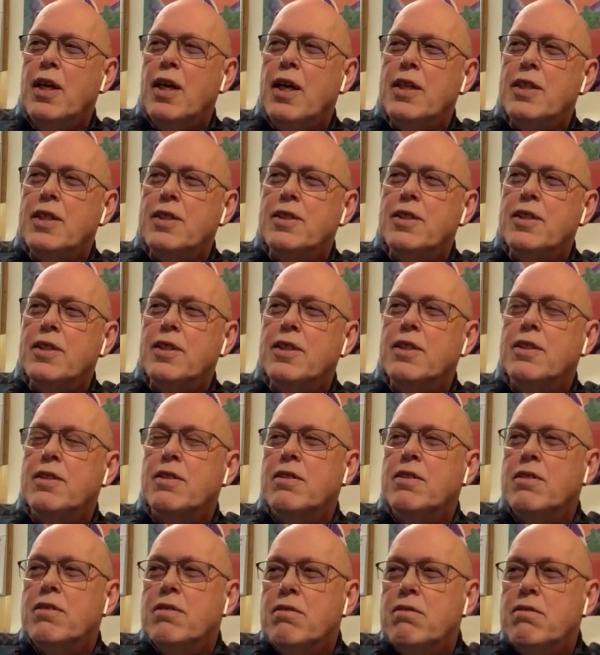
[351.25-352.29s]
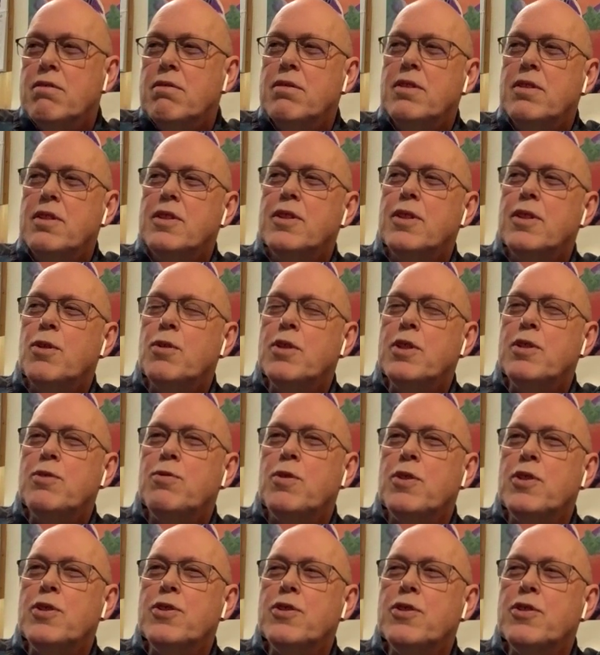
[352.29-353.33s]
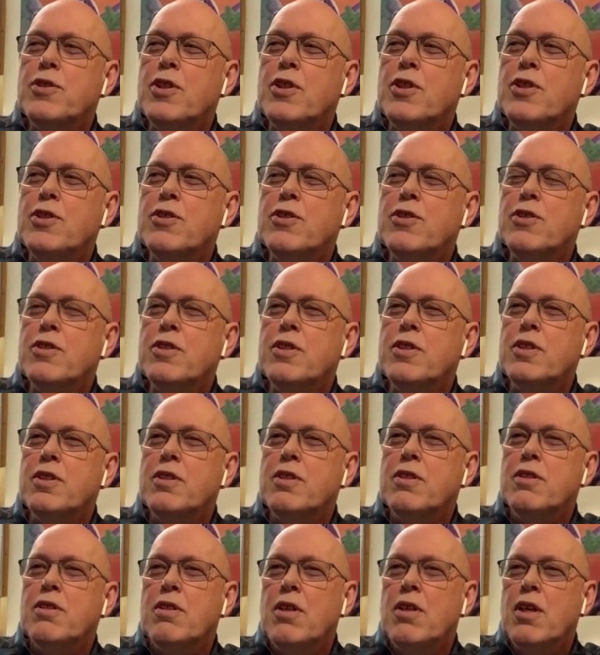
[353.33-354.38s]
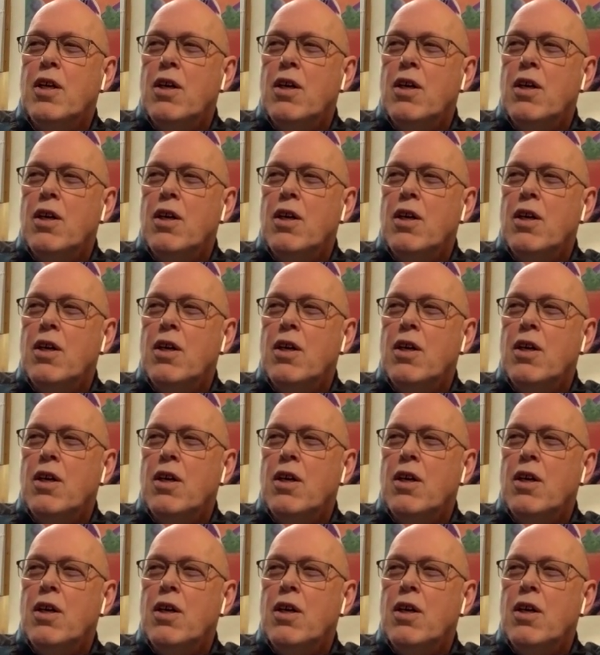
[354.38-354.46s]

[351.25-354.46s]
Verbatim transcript: And uh, so it was just, uh,